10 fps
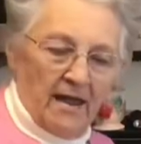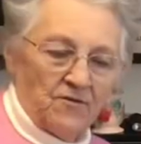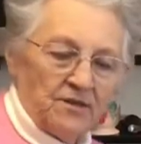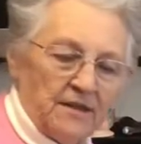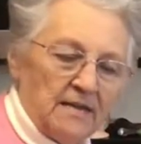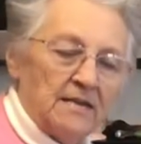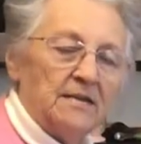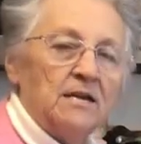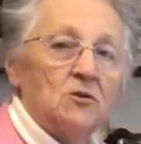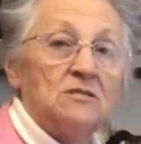everything
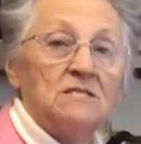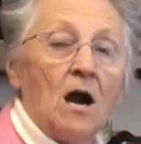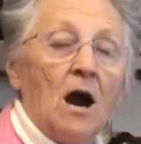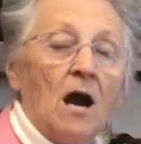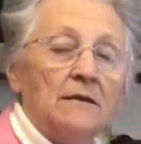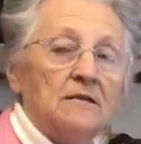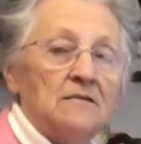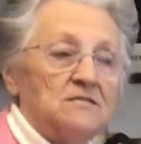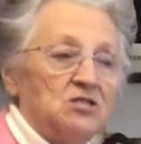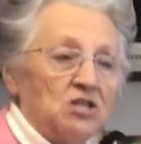in here is hot.
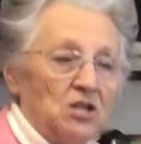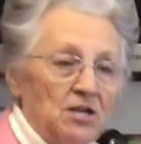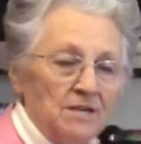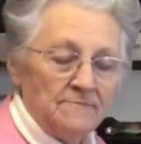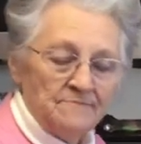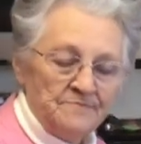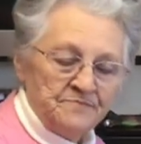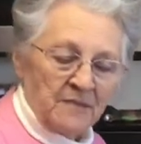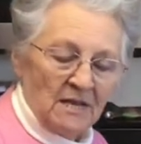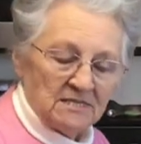It's done.
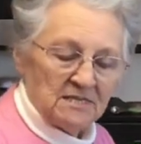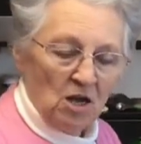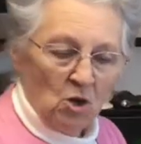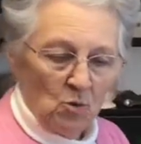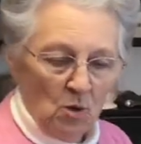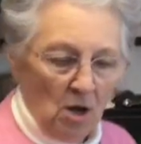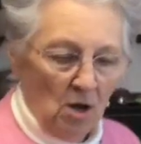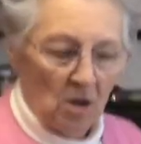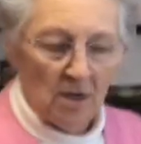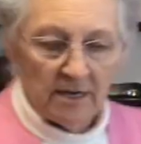So
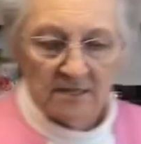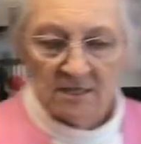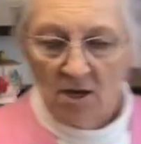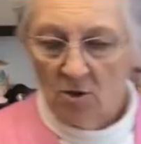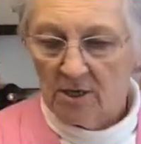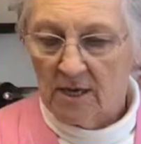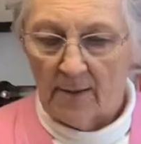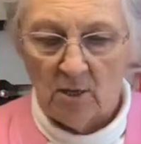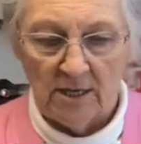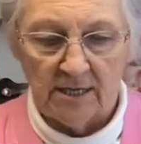uh, it's gonna,
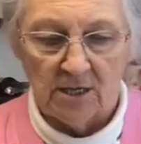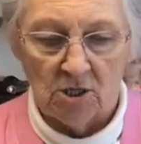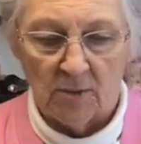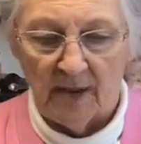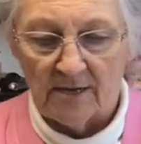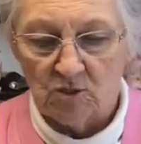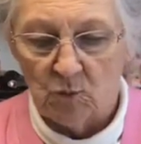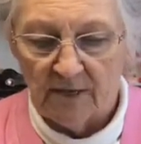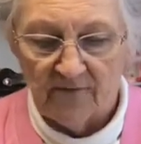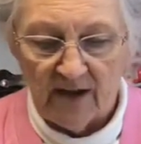I'm gonna let it cook about
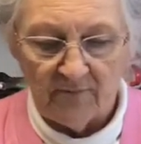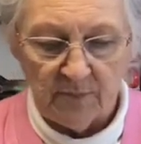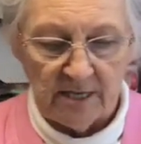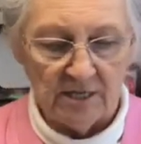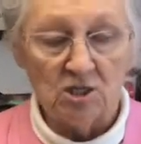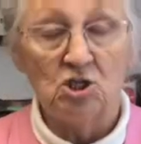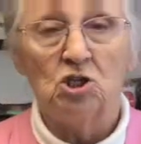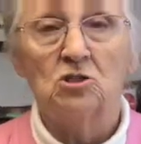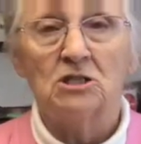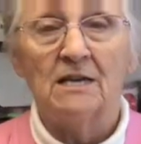25 minutes.
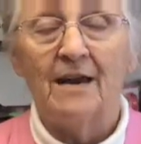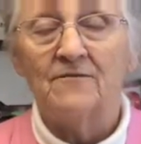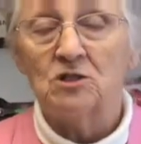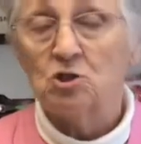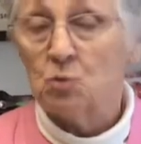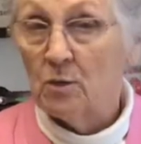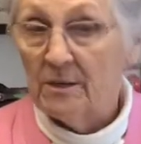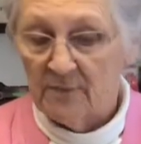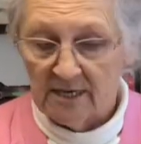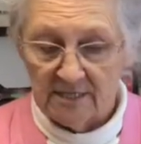Usually after 20
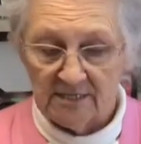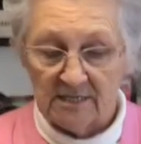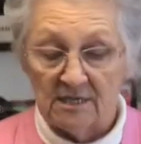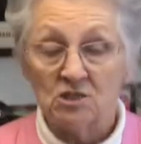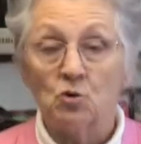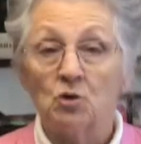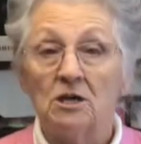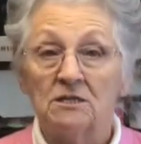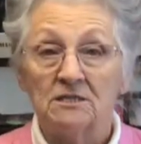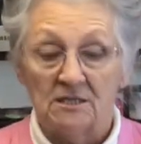minutes, this
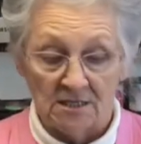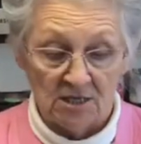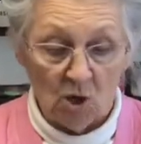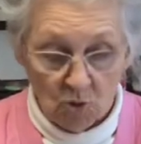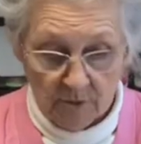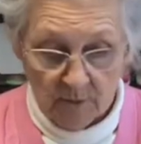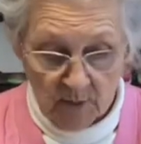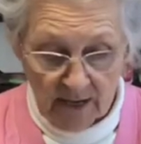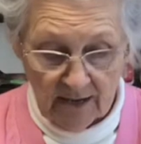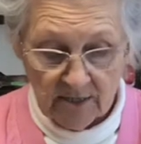crust is golden
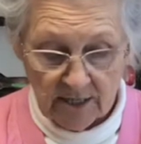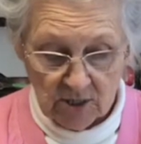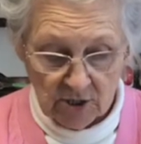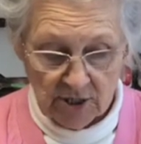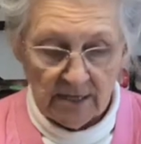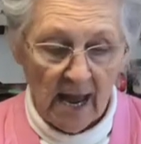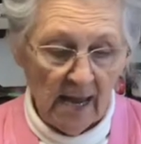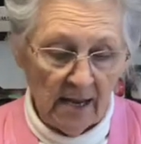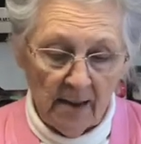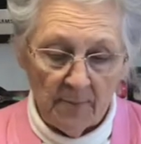brown and good.
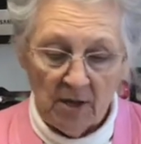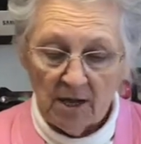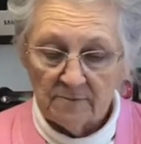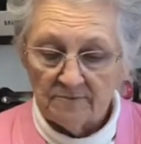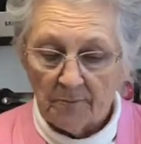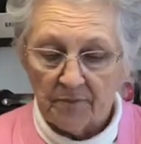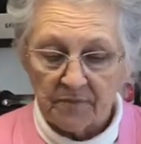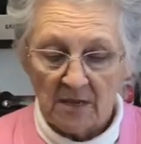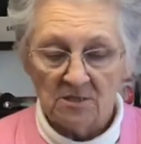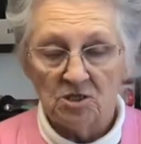But
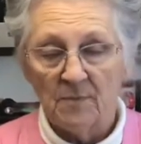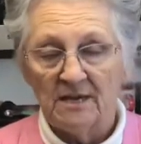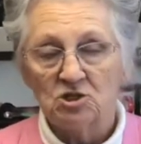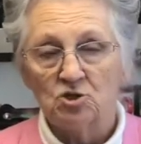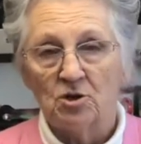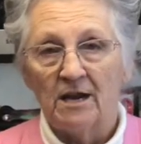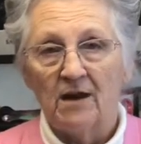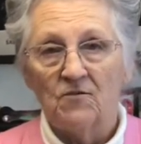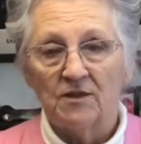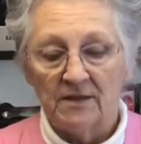to make sure
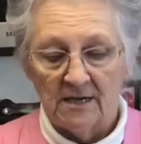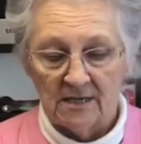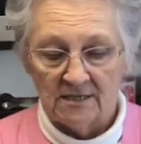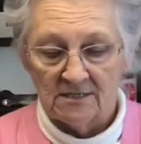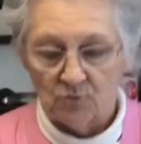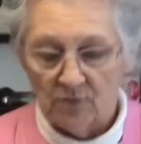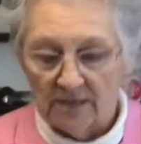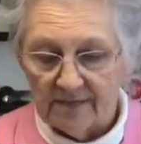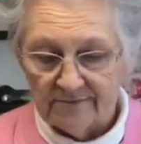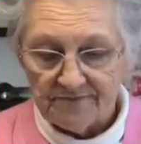everything gets
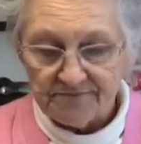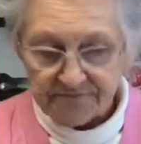really